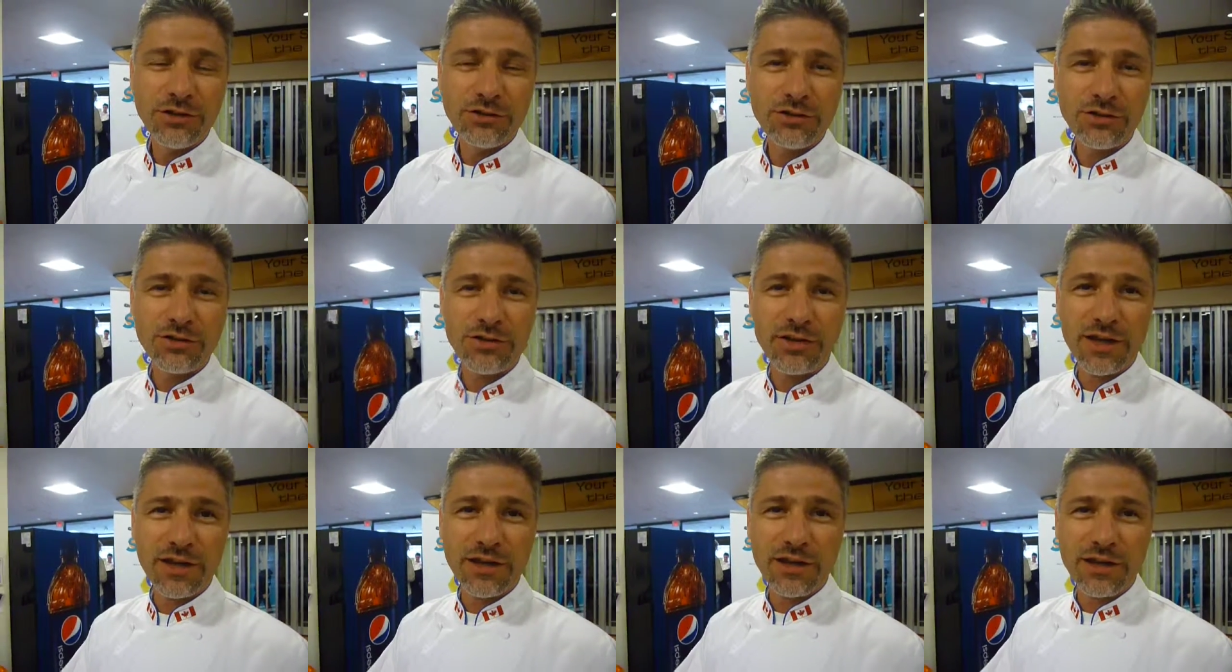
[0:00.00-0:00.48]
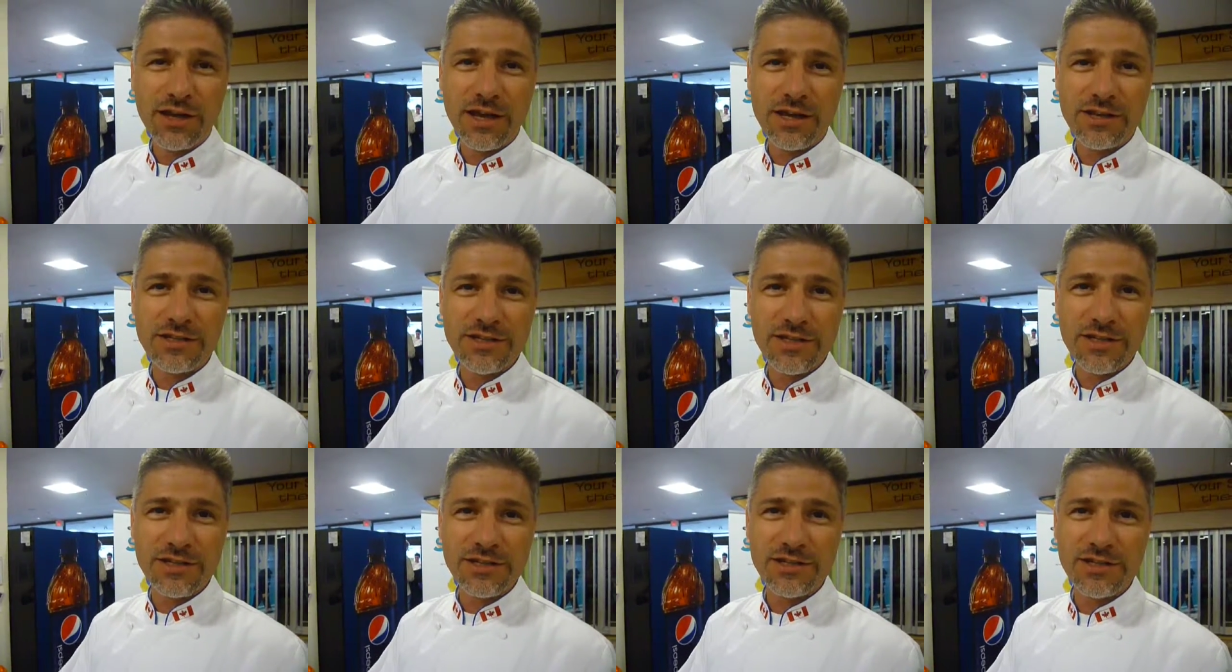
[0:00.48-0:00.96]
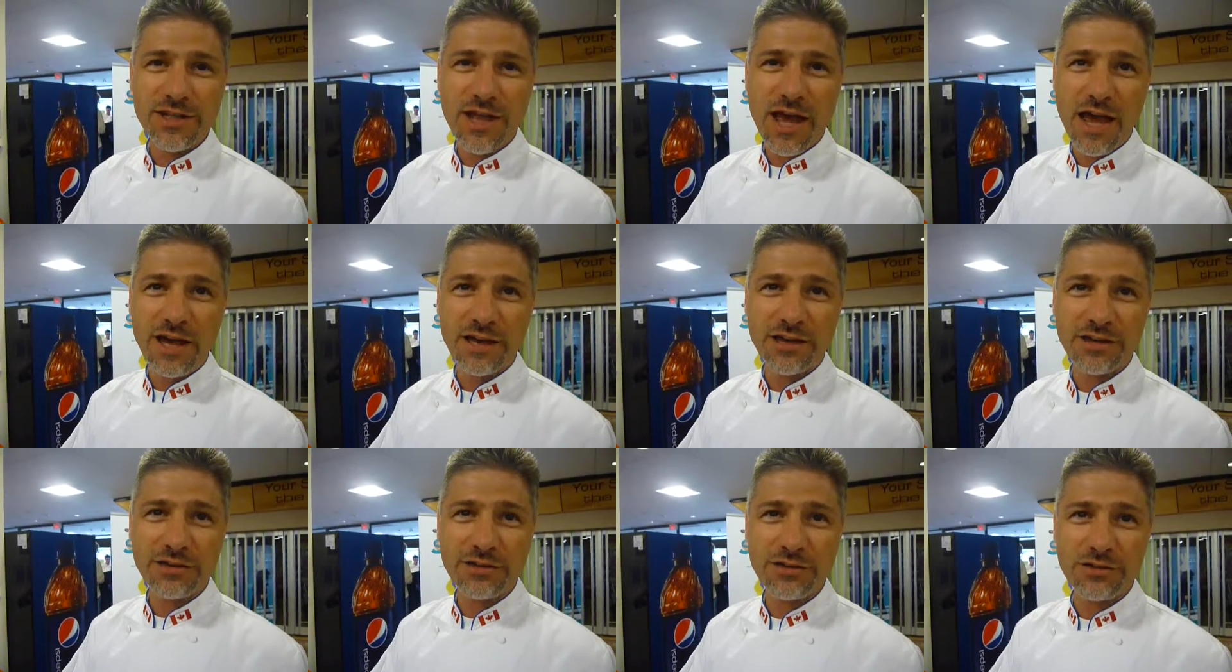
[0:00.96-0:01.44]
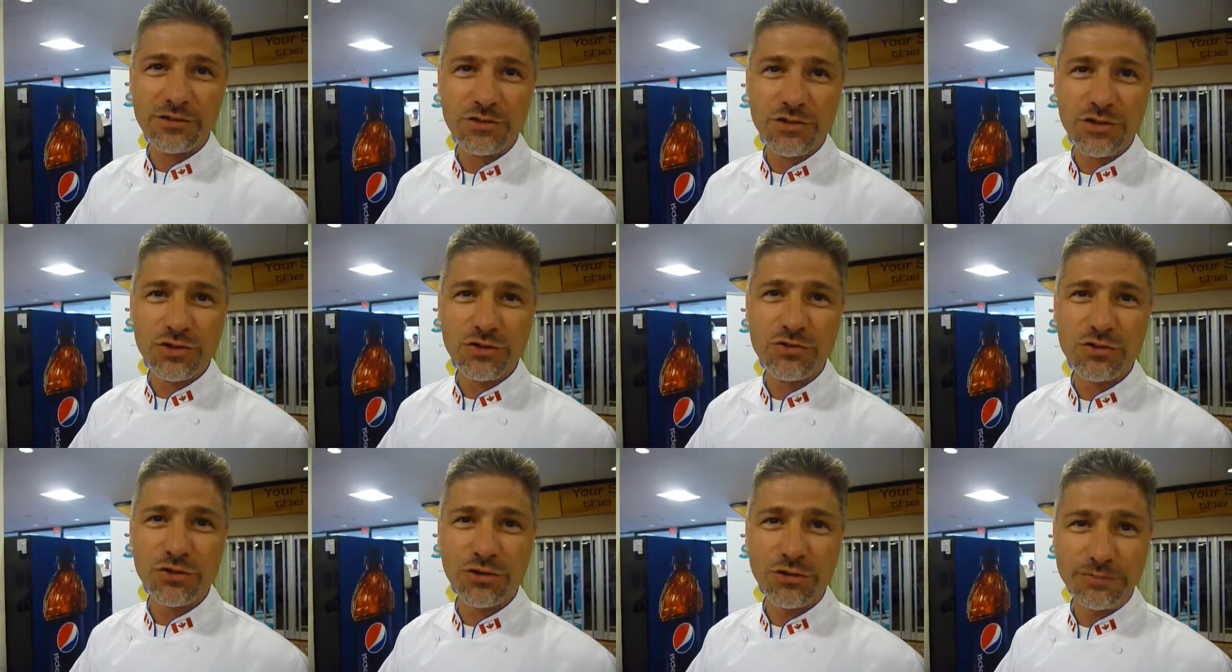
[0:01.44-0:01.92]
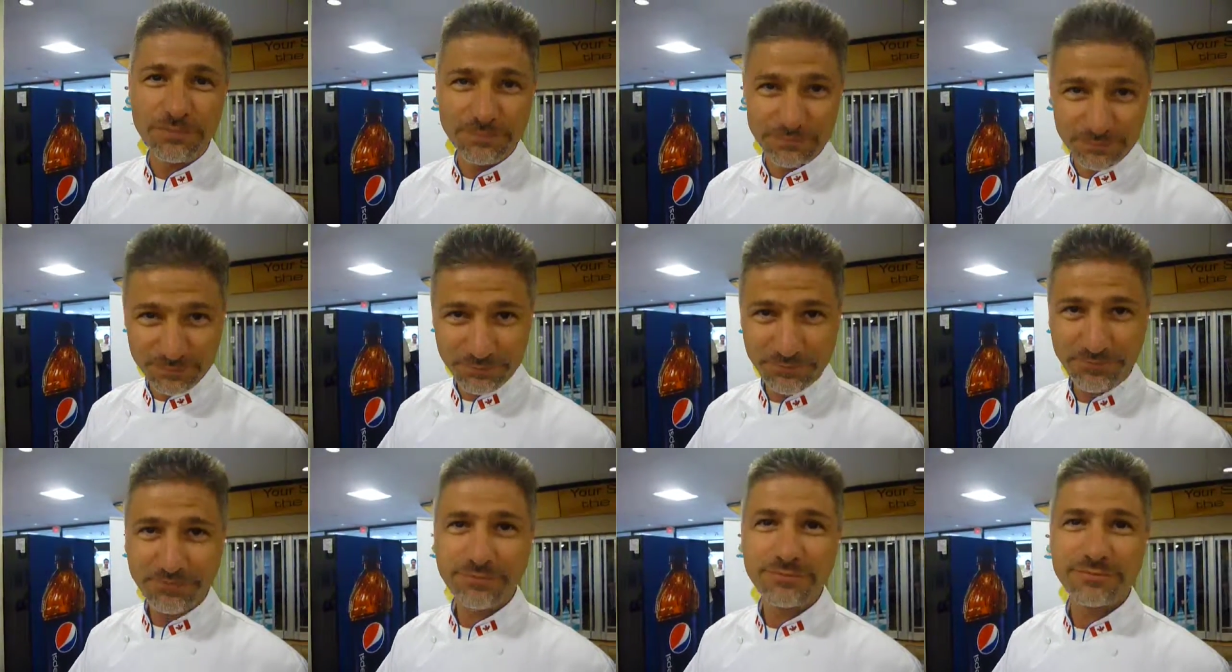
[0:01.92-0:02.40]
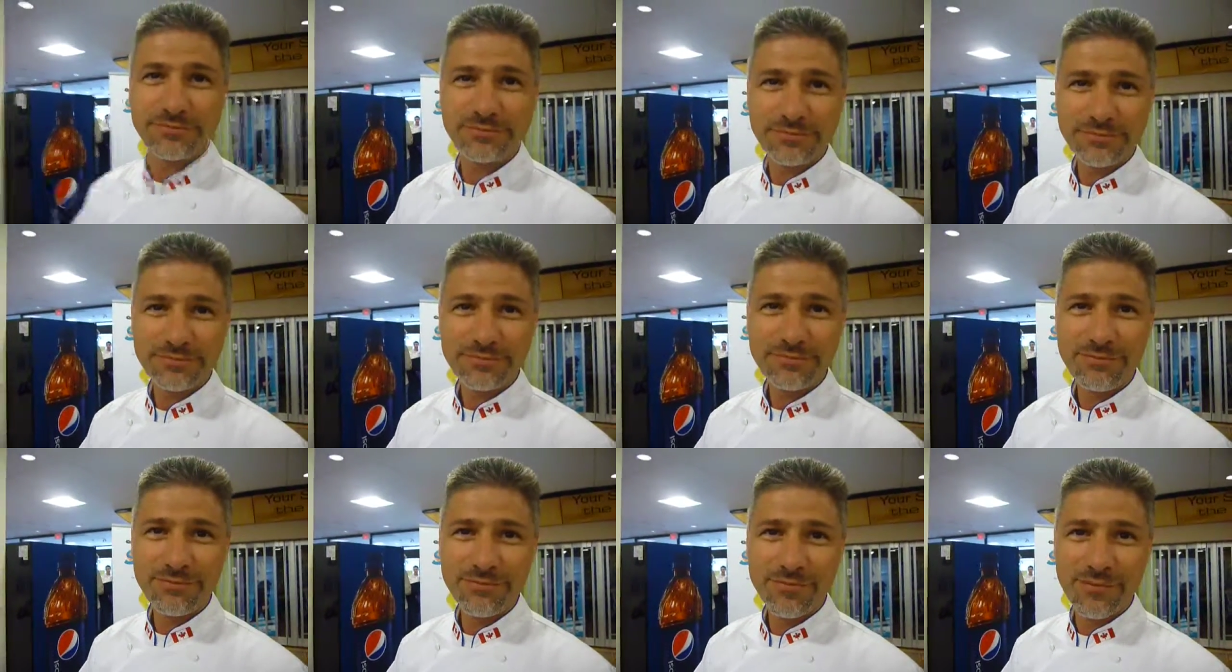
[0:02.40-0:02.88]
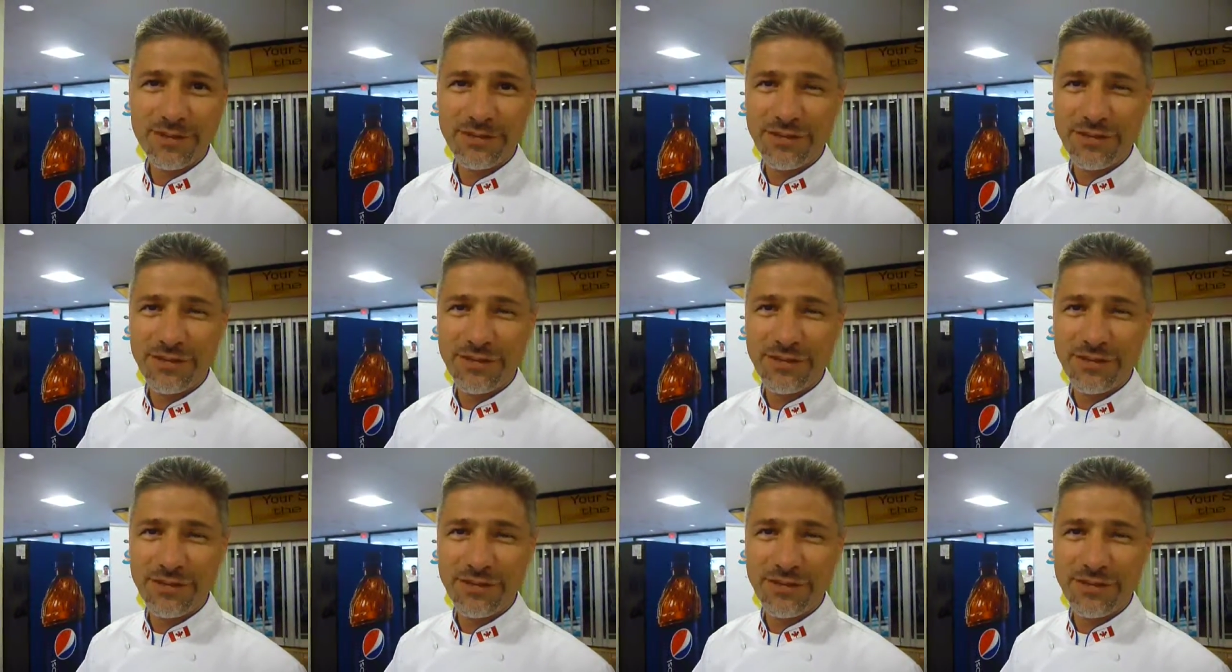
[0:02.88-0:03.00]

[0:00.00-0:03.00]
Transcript: to take as a snack and to school. Thank you.